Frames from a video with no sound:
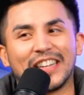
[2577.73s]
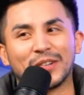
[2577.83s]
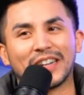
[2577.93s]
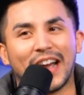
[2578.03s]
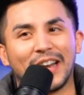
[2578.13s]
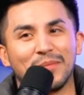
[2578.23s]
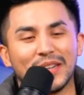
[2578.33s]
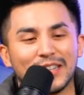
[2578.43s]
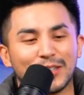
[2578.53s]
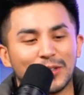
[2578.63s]
that's what guided
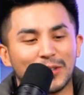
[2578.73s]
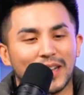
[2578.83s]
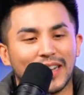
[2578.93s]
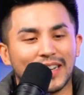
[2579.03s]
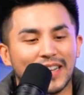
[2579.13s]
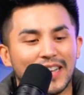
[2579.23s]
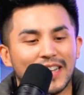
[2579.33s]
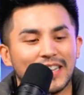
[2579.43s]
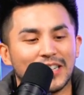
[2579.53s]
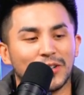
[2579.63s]
me to like
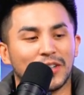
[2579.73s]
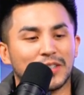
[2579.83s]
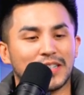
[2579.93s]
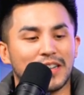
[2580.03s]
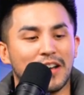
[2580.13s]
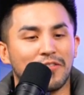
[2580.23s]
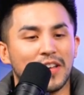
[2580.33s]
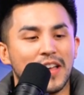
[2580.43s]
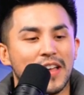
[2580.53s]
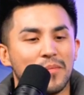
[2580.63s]
do all this stuff.
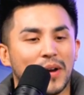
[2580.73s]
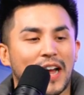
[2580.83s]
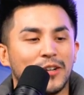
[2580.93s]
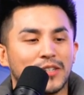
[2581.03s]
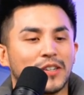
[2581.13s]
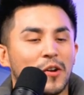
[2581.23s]
But I used to